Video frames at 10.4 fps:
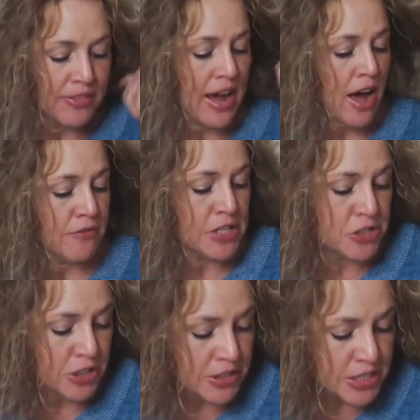They
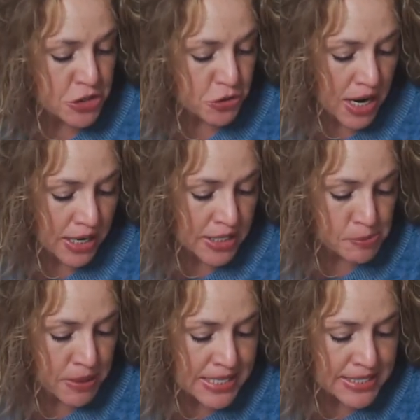often turn to
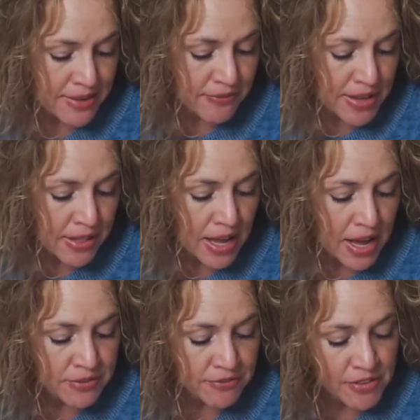drugs because they feel
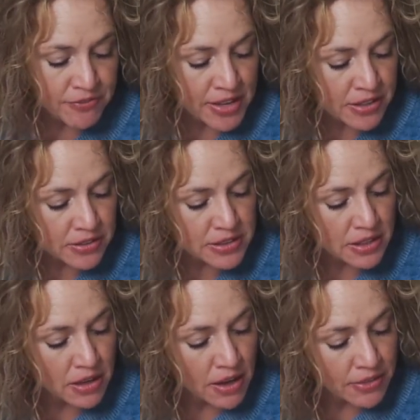
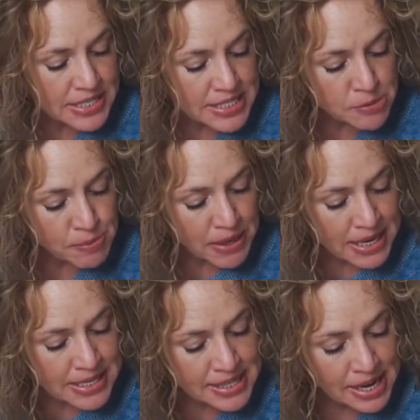unfulfilled. This is
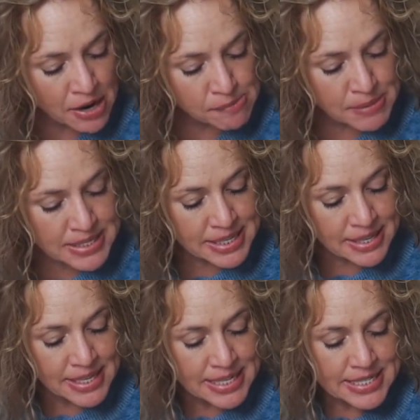because they are
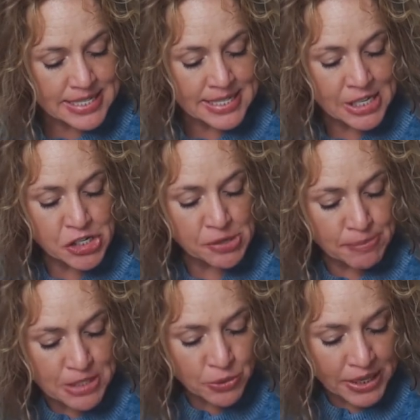missing the
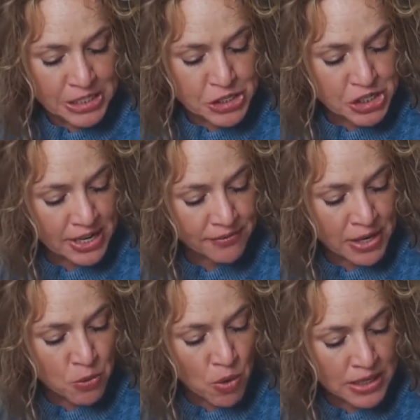distinction between
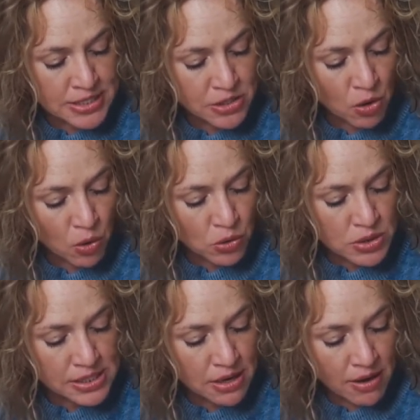achieving one's
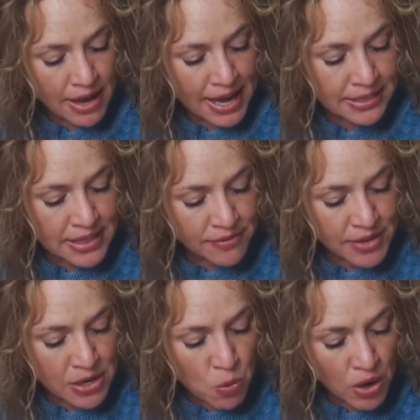goals and
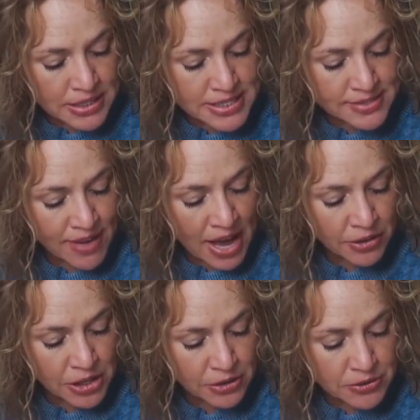living one's
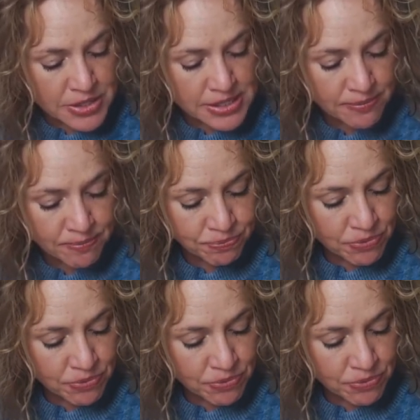values.